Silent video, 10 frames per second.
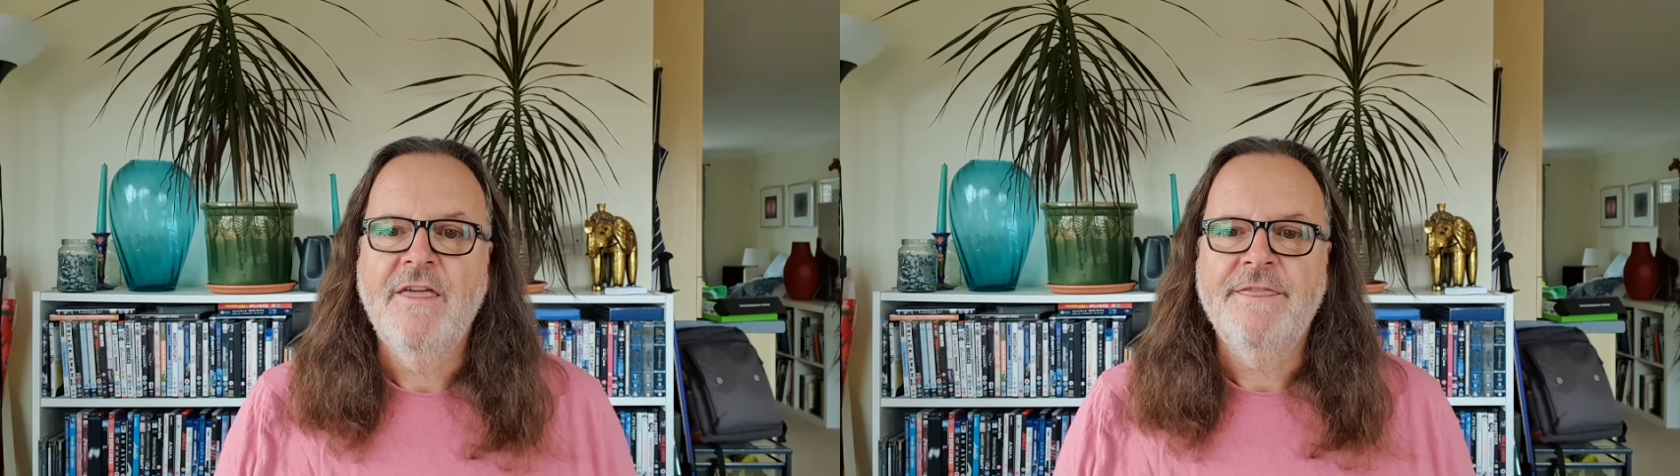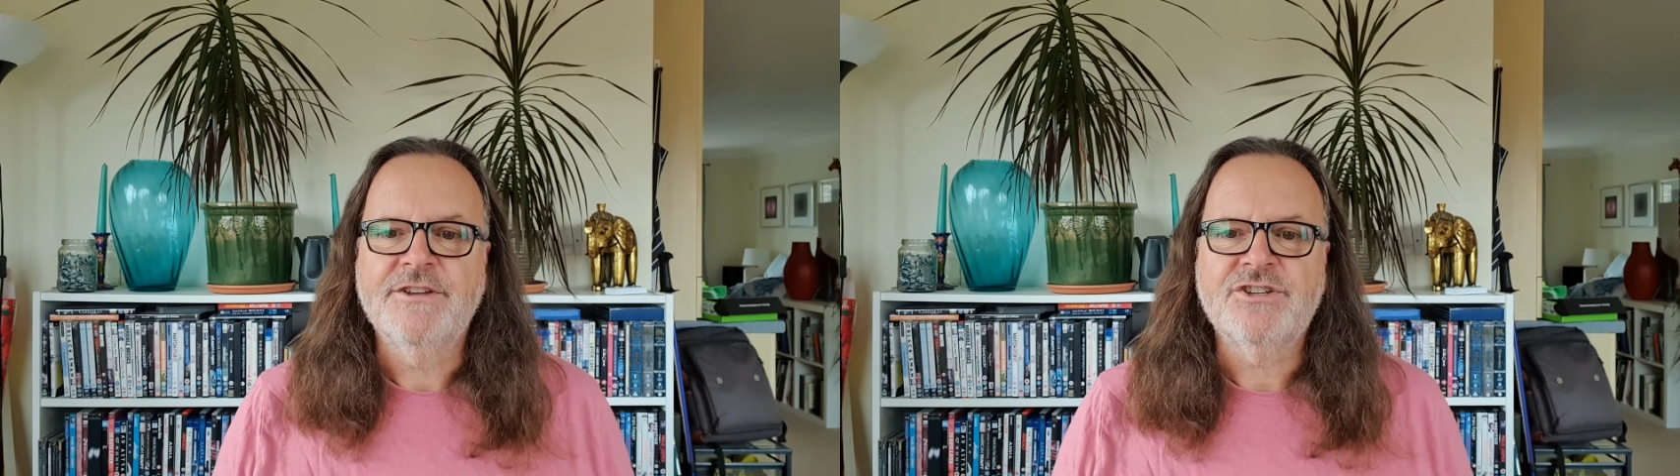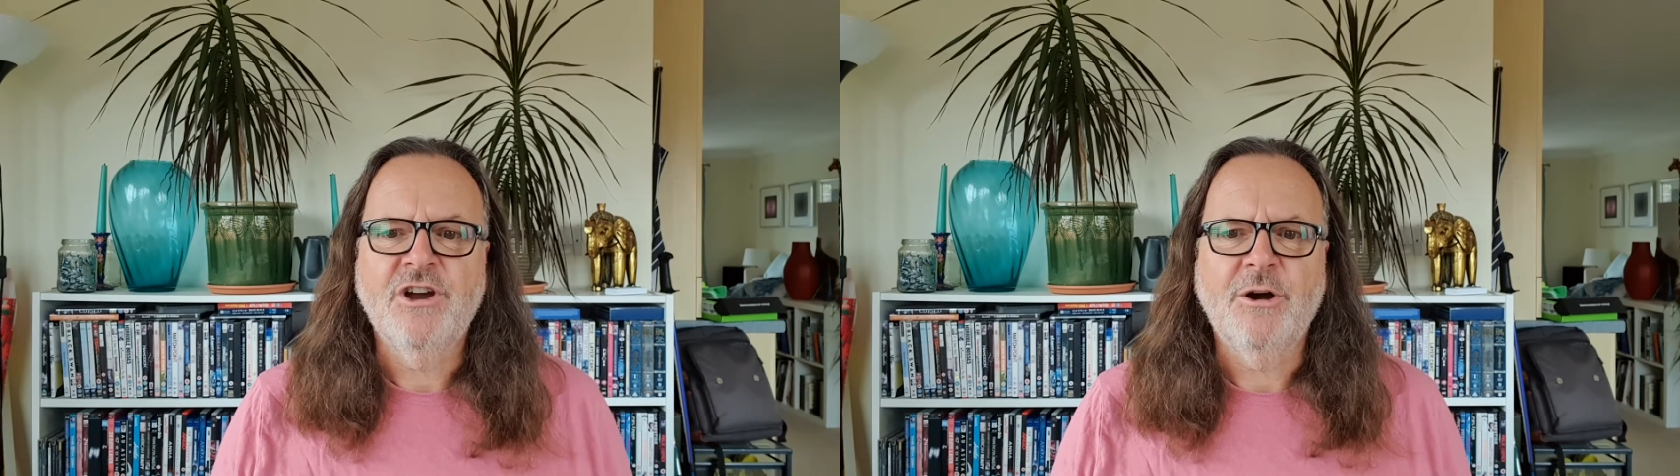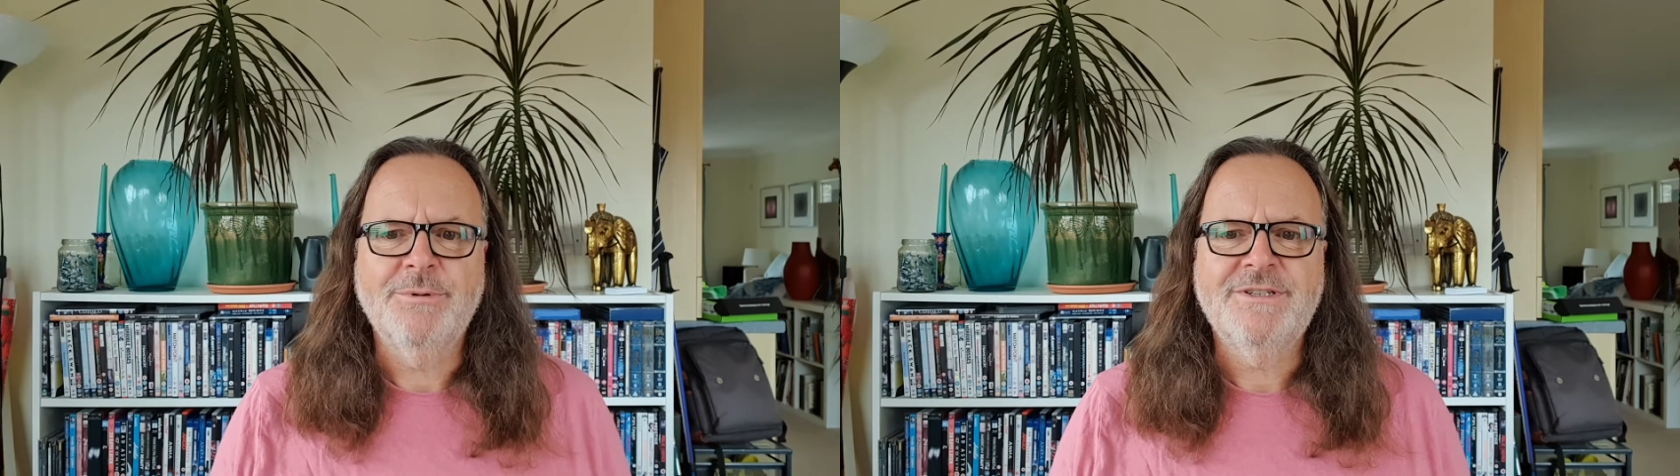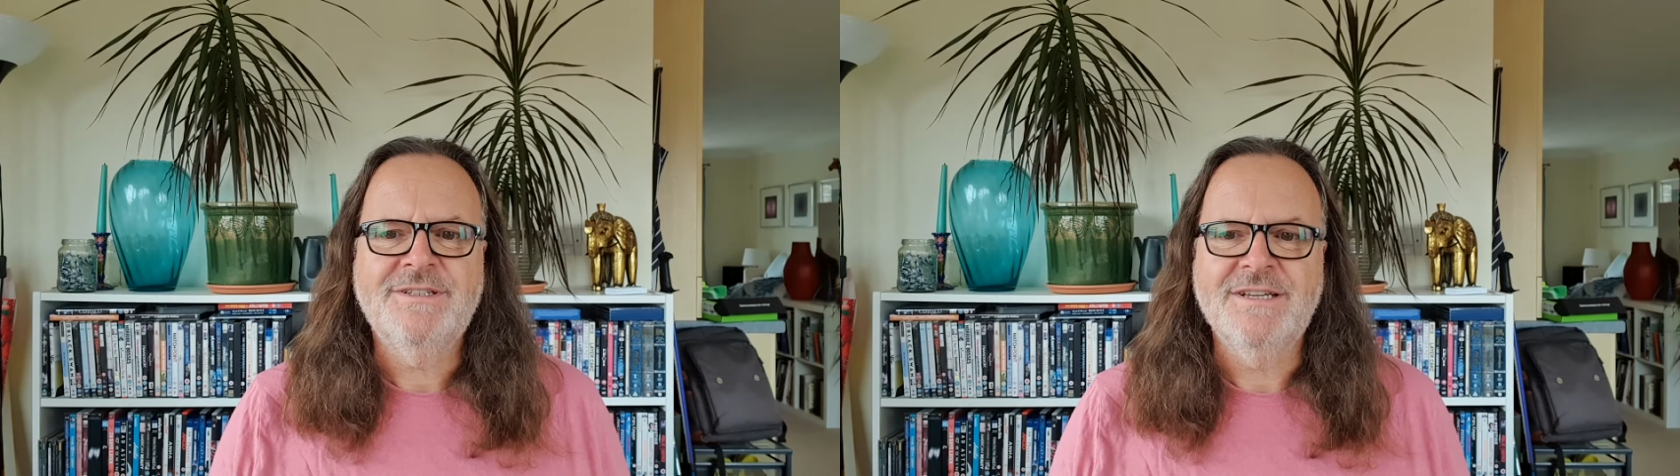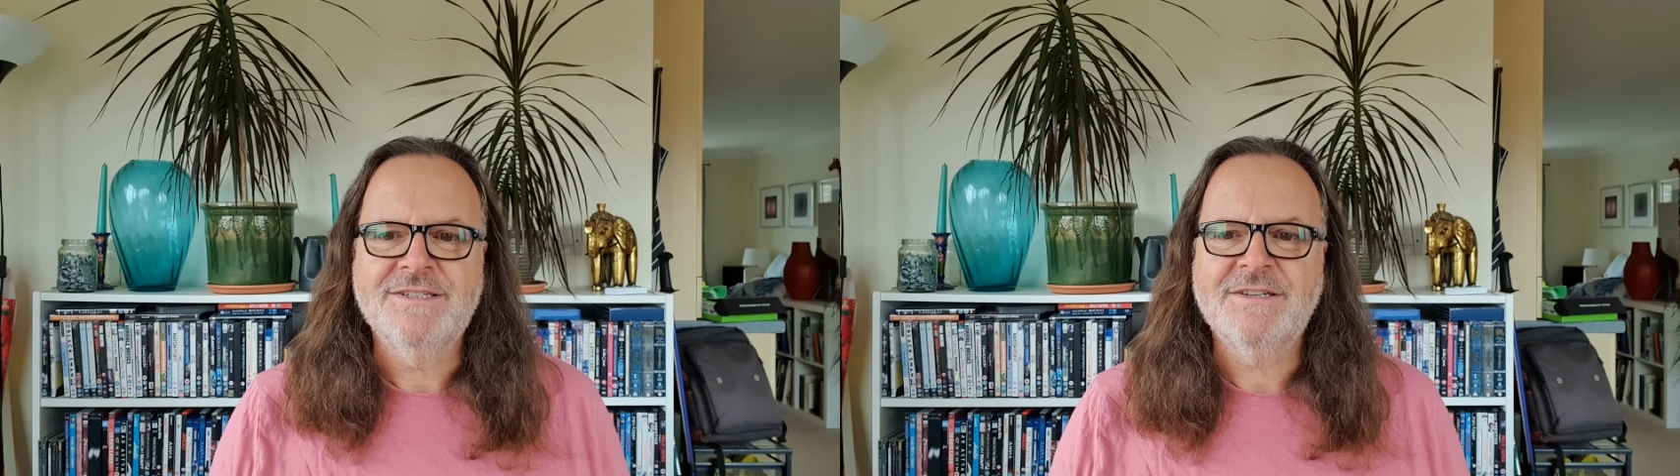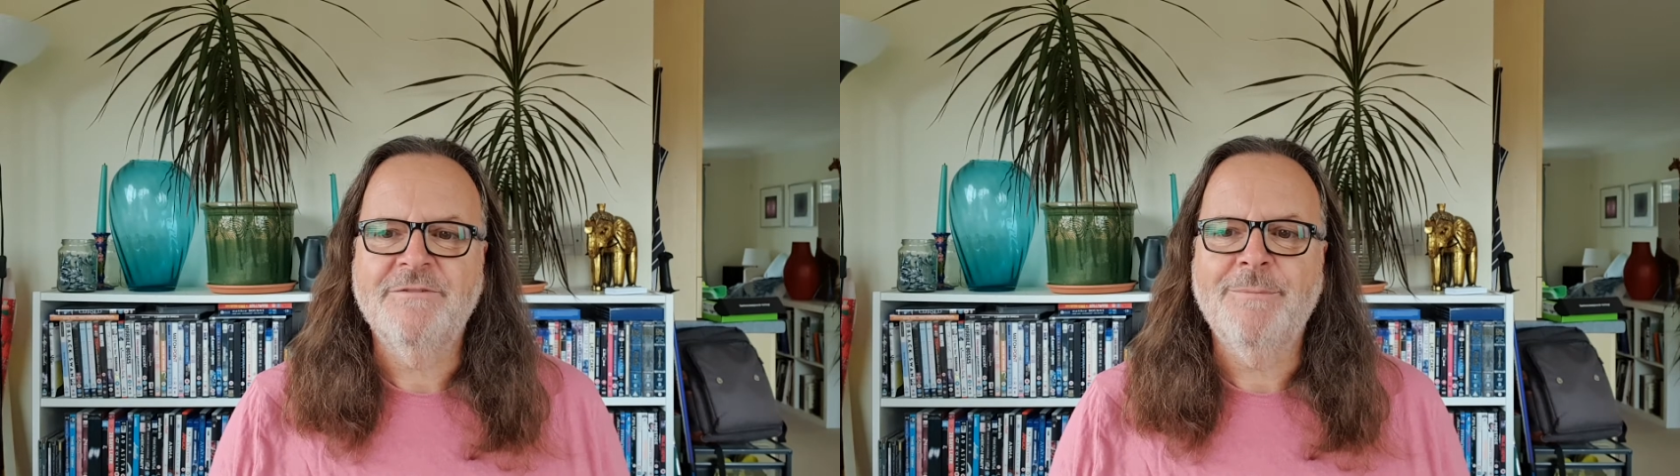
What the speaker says: The sharp disk of